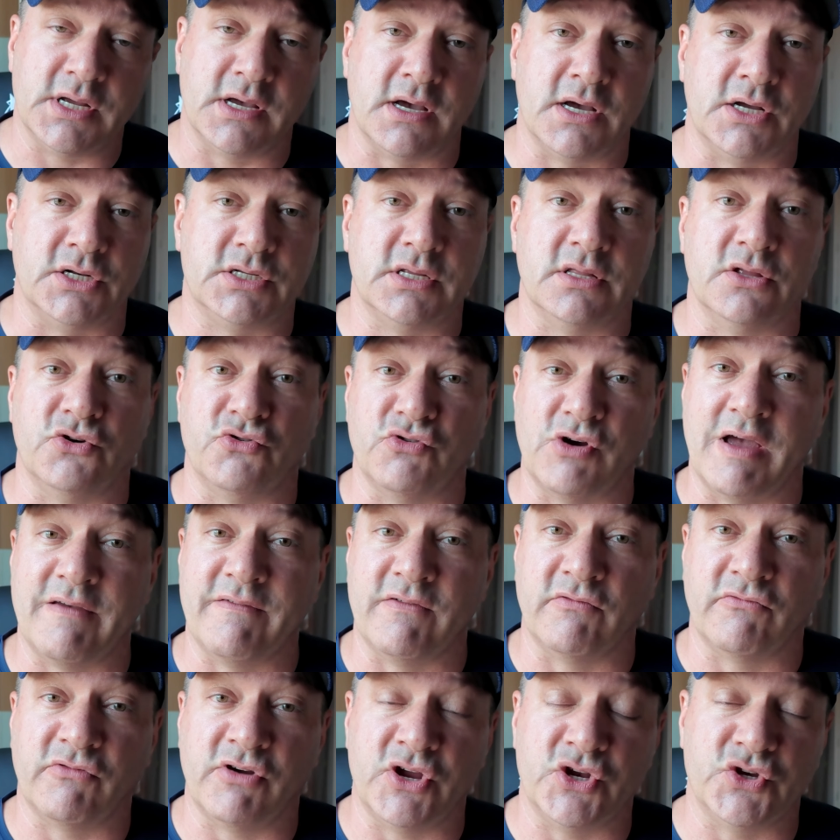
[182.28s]
to the
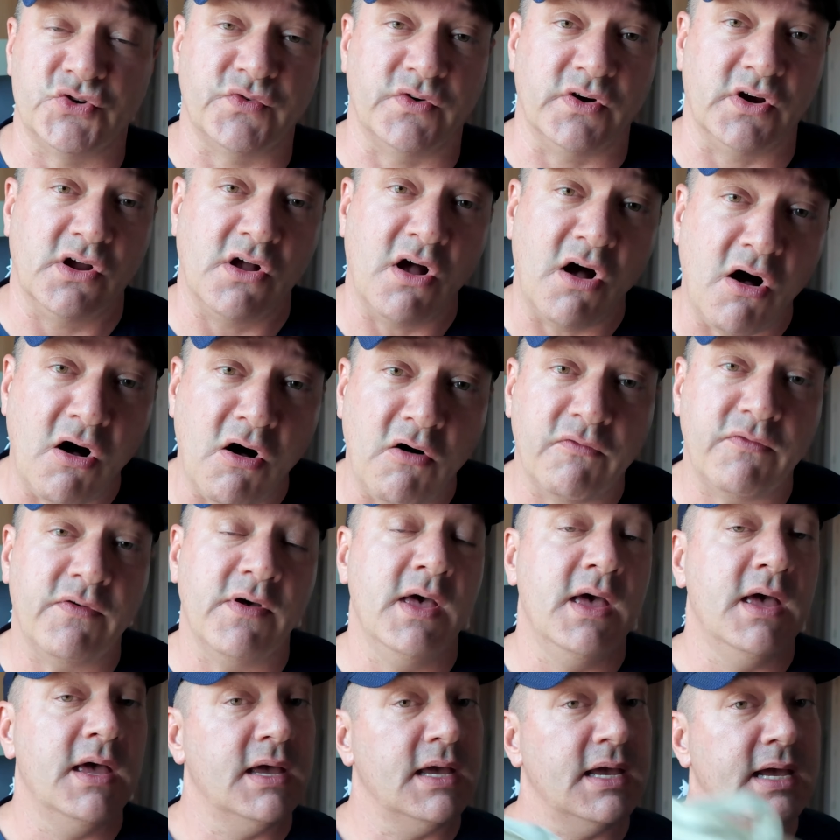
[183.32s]
driving range for
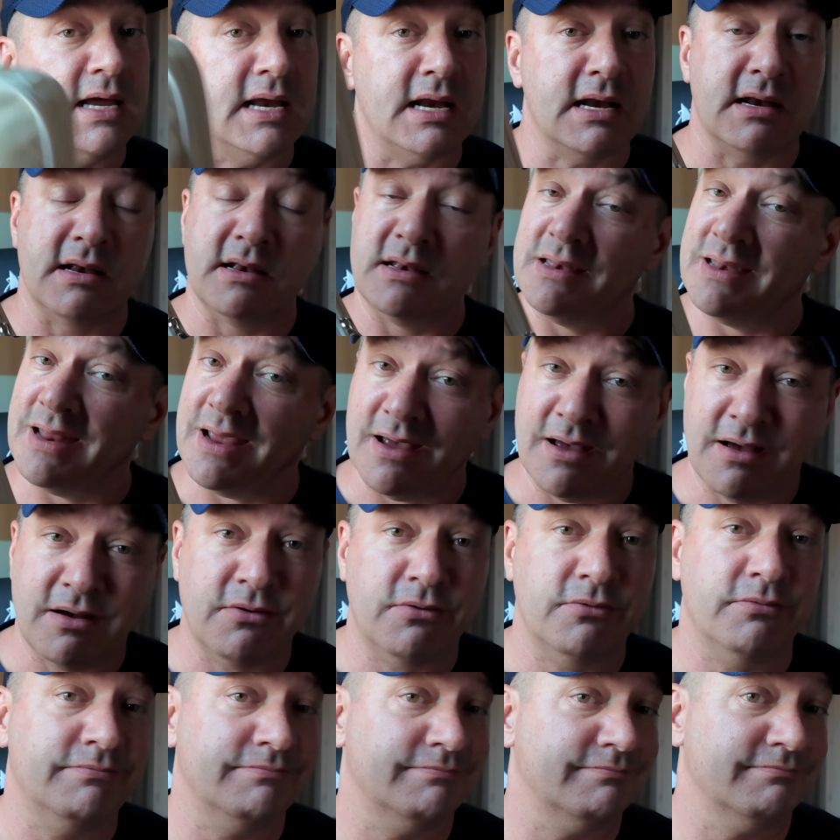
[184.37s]
golf, and
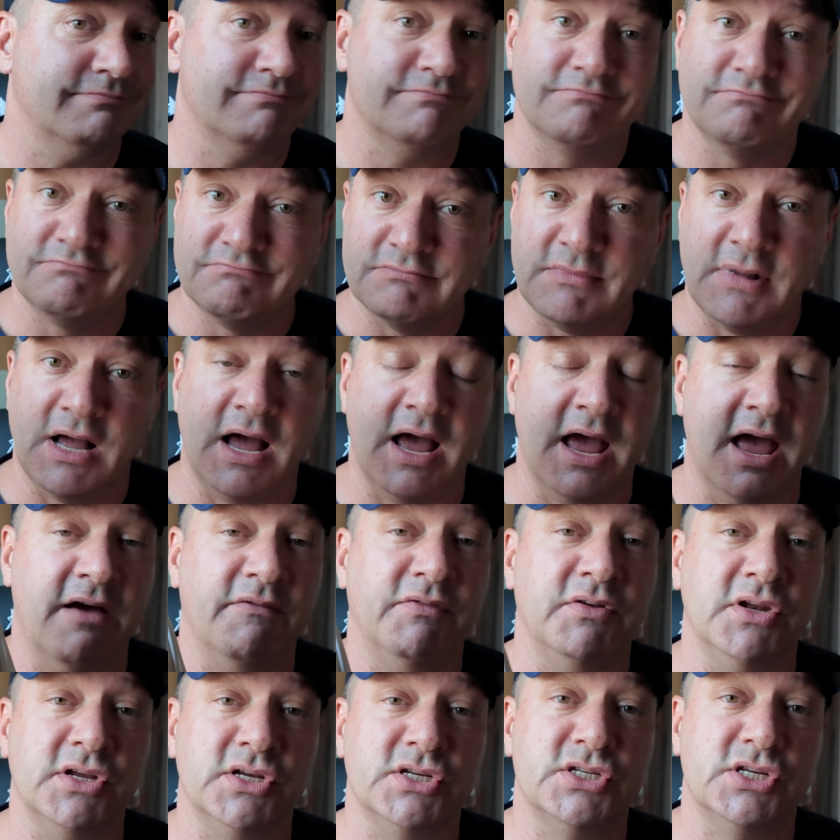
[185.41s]
now I
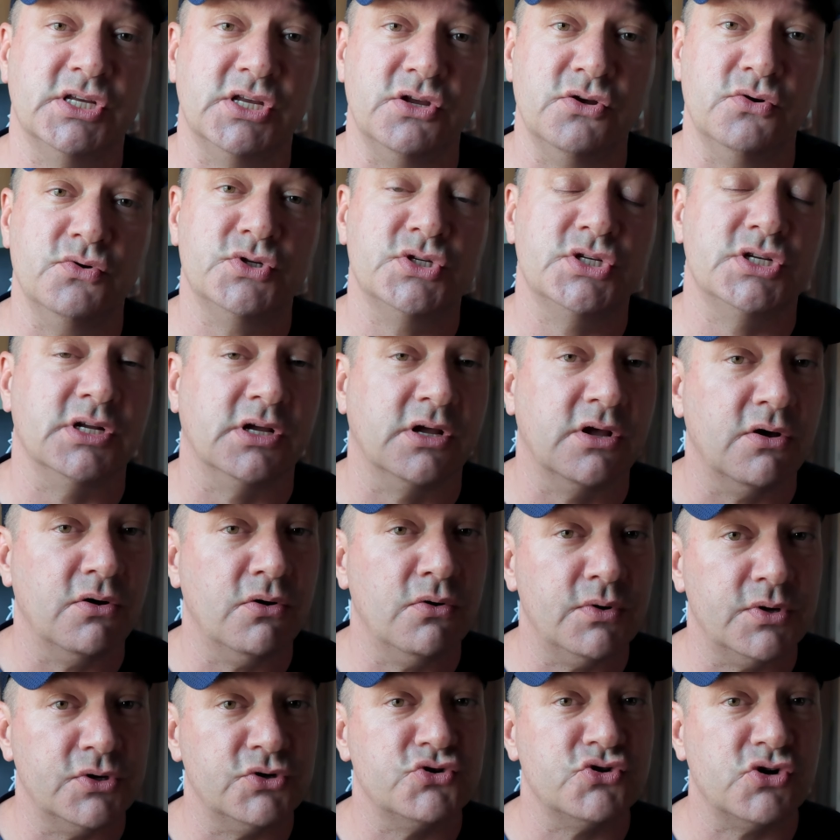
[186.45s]
have an excuse to
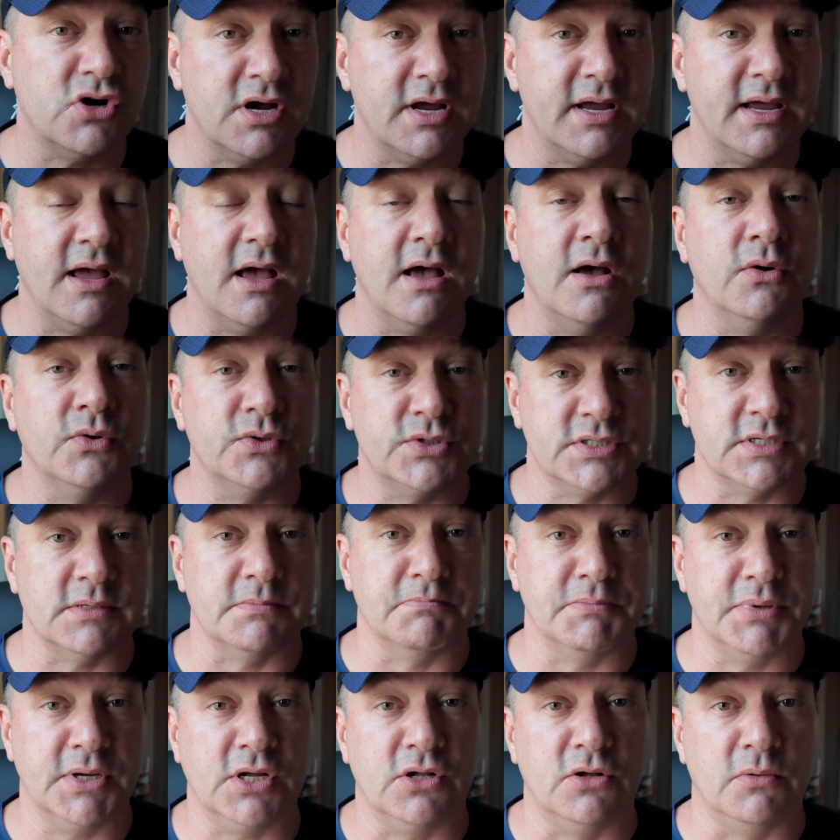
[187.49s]
go and try out
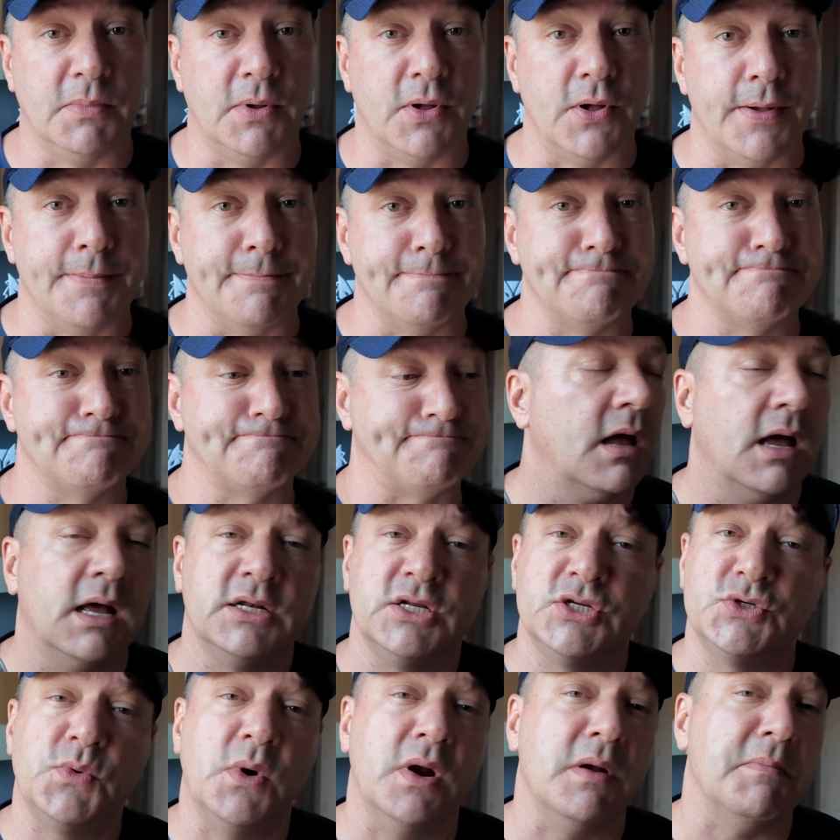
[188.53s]
some pickleball.
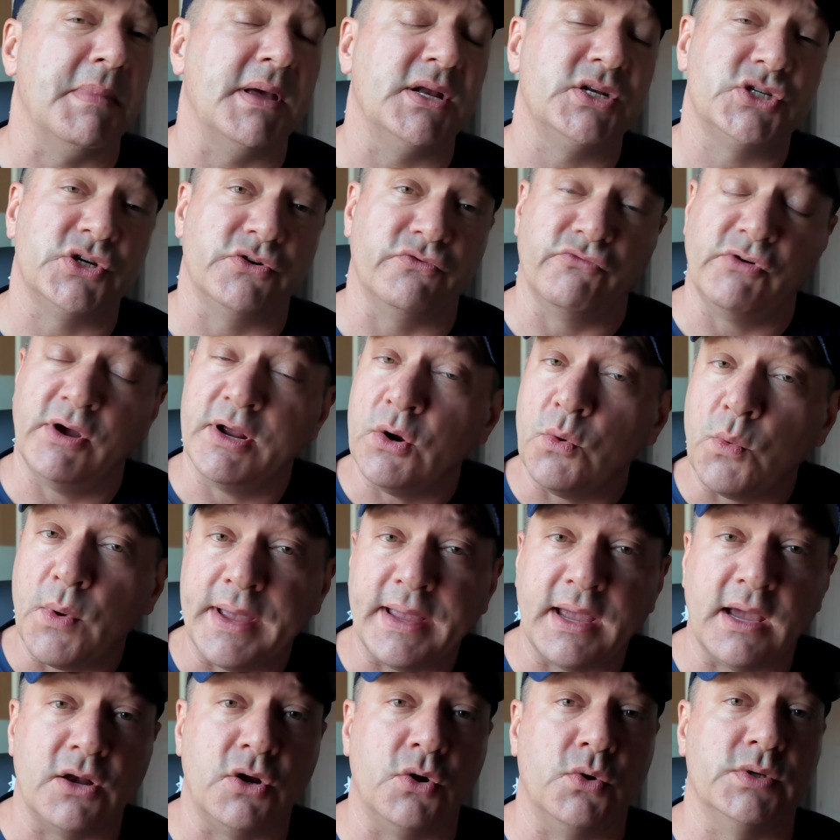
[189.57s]
Just want to mention right
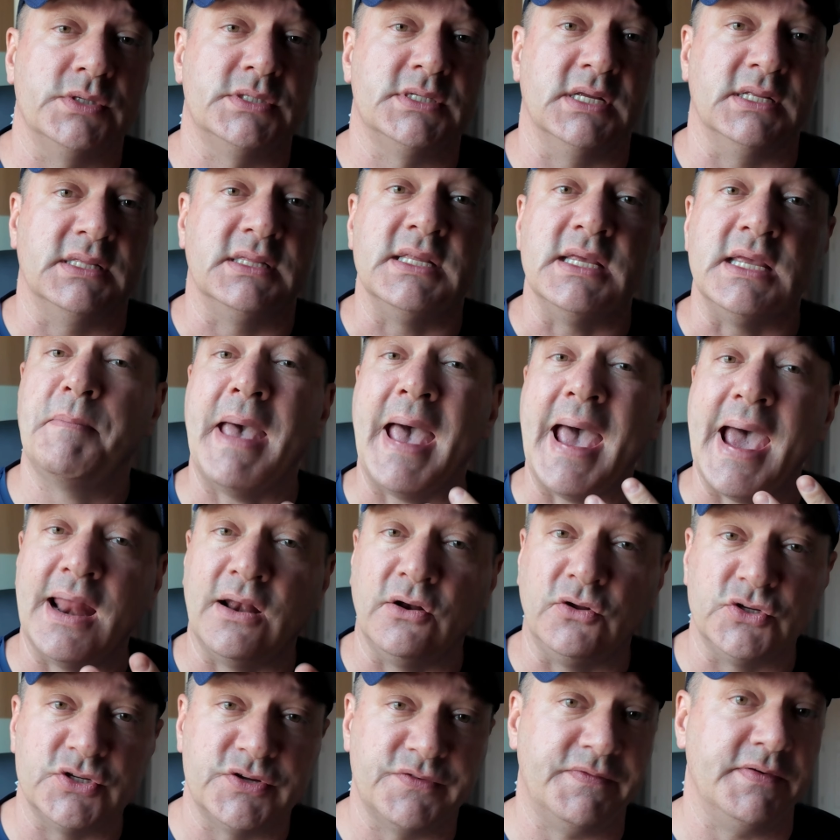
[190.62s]
away, I noticed that the
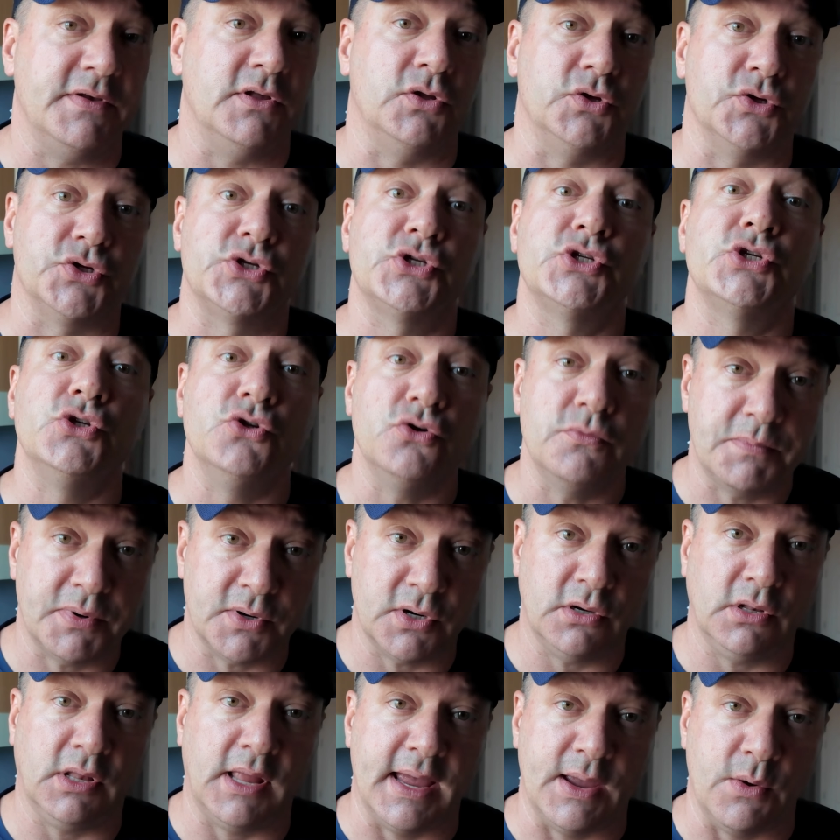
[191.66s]
paddles feel
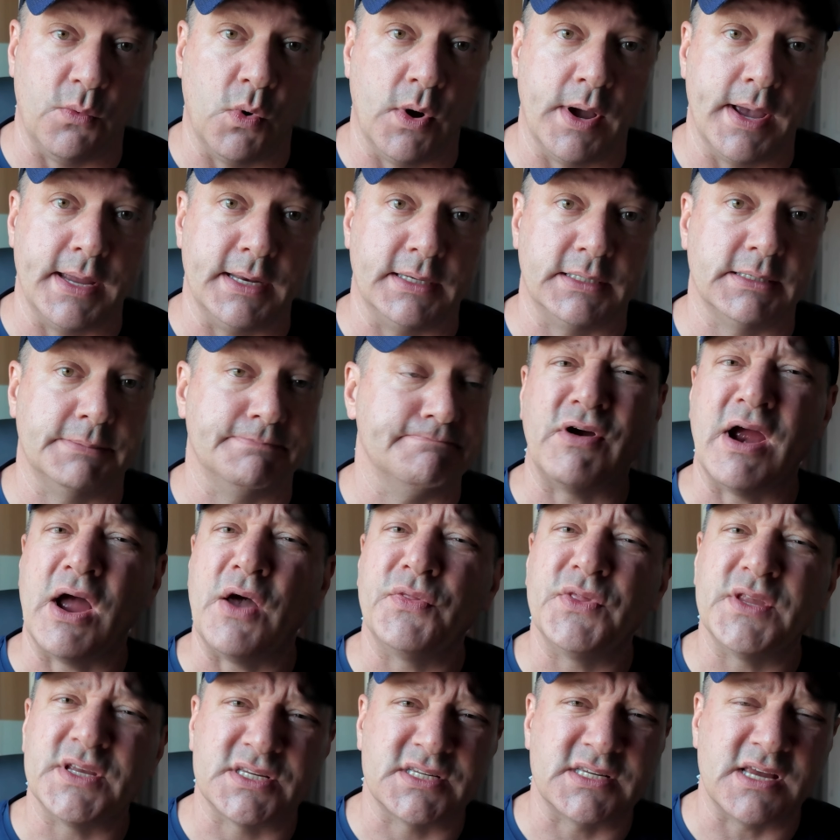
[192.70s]
super lightweight,
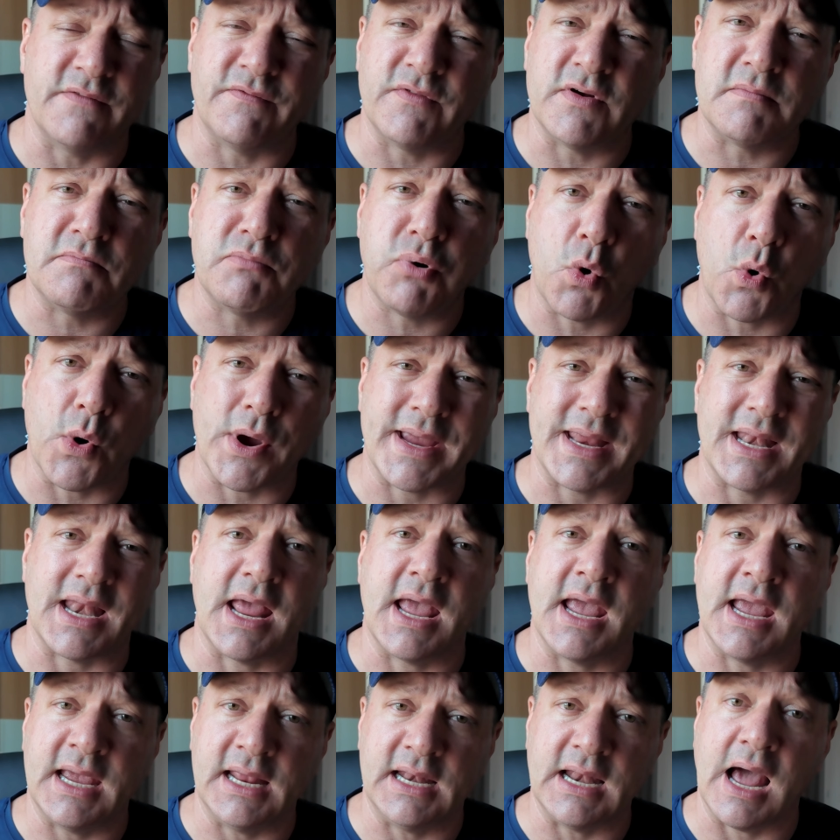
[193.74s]
around the
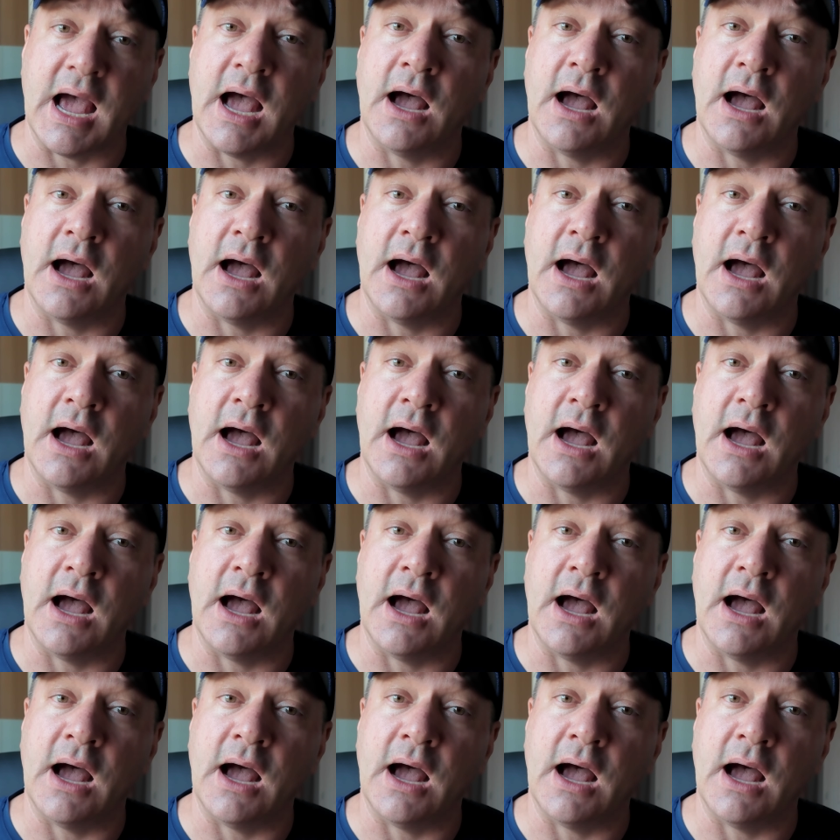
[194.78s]
7.8